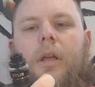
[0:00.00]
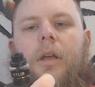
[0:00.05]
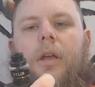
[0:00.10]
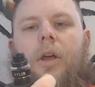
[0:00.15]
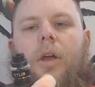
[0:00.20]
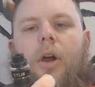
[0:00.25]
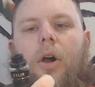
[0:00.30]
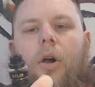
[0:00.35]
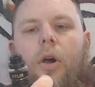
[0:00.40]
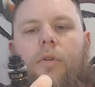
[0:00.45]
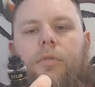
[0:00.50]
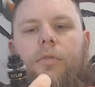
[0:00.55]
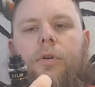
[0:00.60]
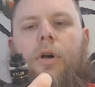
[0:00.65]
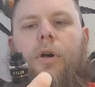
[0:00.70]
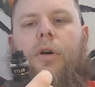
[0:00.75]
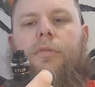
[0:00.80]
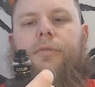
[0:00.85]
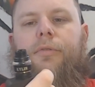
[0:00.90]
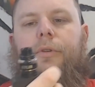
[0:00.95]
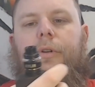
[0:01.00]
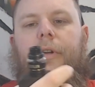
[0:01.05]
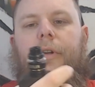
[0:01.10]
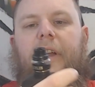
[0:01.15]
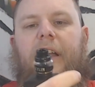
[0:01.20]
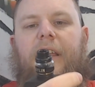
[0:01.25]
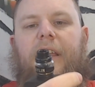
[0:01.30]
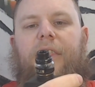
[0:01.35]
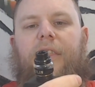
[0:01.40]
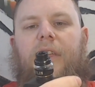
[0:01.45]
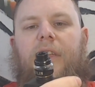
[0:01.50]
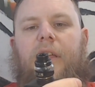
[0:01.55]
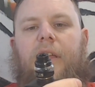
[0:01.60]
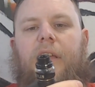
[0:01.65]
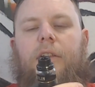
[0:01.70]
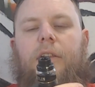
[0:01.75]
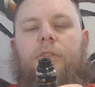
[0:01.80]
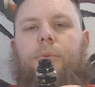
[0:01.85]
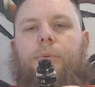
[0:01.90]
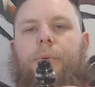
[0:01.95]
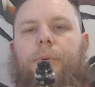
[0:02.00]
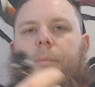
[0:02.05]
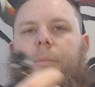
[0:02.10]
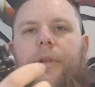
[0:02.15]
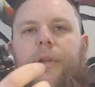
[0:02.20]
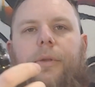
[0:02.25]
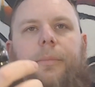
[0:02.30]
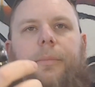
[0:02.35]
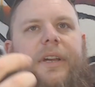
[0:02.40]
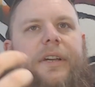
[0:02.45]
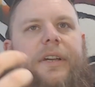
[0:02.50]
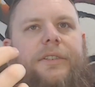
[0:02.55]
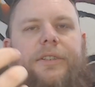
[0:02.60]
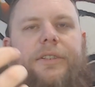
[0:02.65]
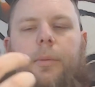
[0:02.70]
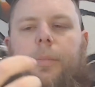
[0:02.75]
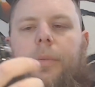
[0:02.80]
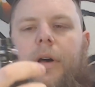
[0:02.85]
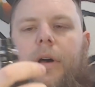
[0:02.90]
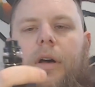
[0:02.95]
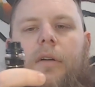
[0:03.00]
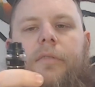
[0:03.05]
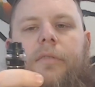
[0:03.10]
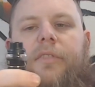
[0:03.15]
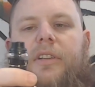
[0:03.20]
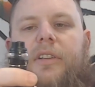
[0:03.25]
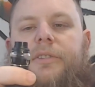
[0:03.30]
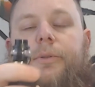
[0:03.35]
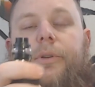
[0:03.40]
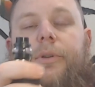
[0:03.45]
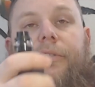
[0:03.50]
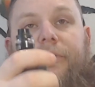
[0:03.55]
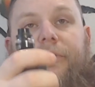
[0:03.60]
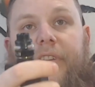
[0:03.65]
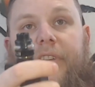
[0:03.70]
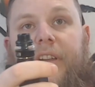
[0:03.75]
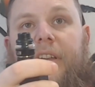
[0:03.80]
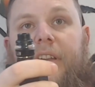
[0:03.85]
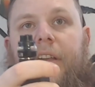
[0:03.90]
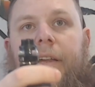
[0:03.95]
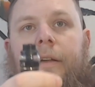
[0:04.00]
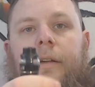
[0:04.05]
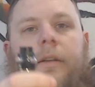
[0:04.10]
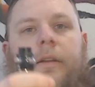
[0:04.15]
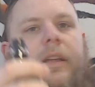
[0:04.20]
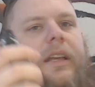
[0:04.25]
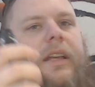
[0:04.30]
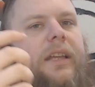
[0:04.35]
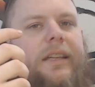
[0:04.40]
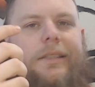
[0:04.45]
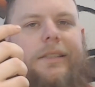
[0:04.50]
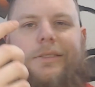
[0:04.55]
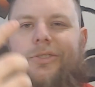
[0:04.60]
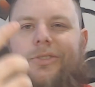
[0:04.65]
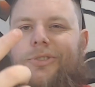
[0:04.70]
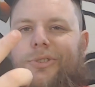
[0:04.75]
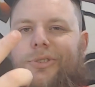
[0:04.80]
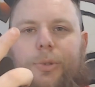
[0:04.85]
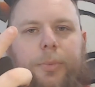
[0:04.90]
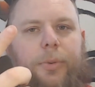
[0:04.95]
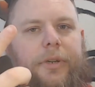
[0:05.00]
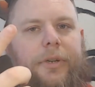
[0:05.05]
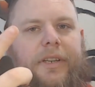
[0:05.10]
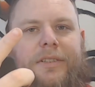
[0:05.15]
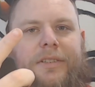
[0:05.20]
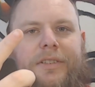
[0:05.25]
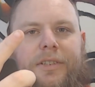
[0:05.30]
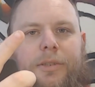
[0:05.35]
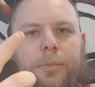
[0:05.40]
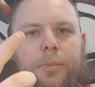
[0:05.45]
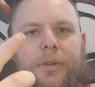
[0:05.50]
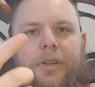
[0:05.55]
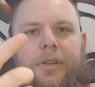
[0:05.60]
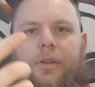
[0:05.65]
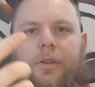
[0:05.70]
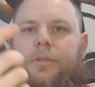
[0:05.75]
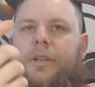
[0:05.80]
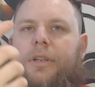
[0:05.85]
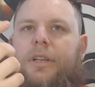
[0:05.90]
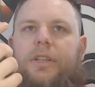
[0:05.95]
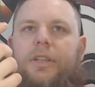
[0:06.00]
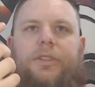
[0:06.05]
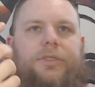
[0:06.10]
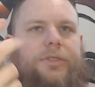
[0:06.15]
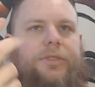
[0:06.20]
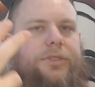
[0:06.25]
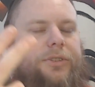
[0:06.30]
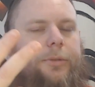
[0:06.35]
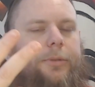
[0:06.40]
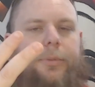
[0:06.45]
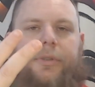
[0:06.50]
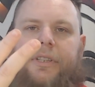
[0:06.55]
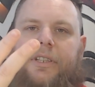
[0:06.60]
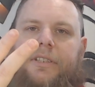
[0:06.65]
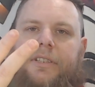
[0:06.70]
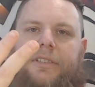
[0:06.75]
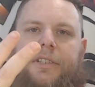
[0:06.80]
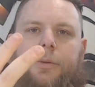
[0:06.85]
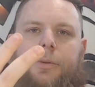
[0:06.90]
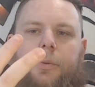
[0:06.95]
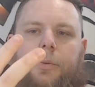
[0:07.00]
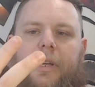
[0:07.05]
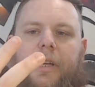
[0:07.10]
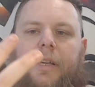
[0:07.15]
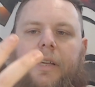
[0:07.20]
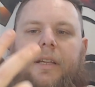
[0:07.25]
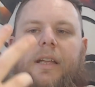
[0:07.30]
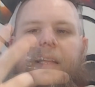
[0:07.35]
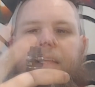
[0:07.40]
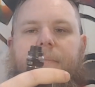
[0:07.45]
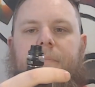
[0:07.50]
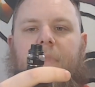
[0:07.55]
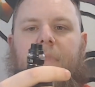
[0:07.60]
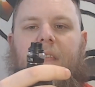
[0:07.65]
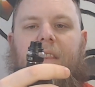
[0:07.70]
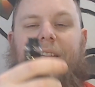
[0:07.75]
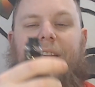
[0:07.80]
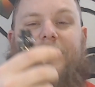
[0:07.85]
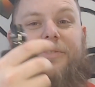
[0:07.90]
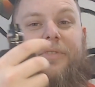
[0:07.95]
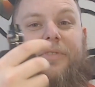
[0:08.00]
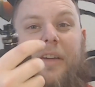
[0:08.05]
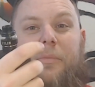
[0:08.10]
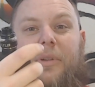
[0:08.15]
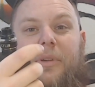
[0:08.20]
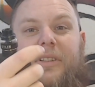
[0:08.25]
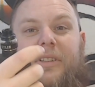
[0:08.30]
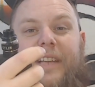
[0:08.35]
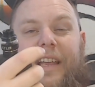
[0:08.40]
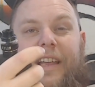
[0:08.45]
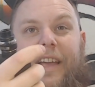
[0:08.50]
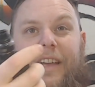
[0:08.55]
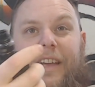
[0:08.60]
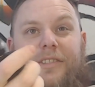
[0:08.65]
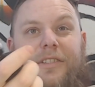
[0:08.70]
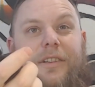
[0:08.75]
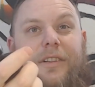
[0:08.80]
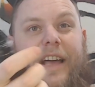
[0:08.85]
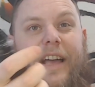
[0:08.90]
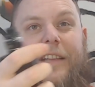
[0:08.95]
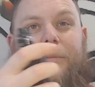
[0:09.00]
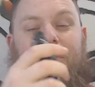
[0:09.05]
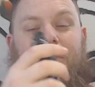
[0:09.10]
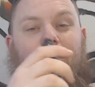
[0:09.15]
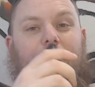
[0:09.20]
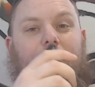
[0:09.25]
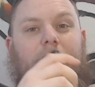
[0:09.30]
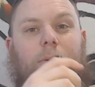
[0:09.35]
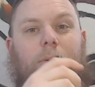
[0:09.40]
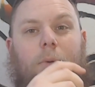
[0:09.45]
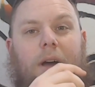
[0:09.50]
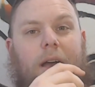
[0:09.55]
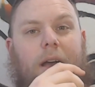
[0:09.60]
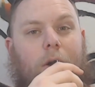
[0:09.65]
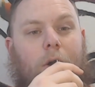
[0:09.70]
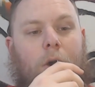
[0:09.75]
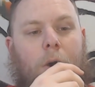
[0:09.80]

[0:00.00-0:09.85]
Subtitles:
Overall, for anything 3 millimeters and above that you can fit in here, super easy to build, super easy to wick. This 5 mil tank actually lasts me quite a while.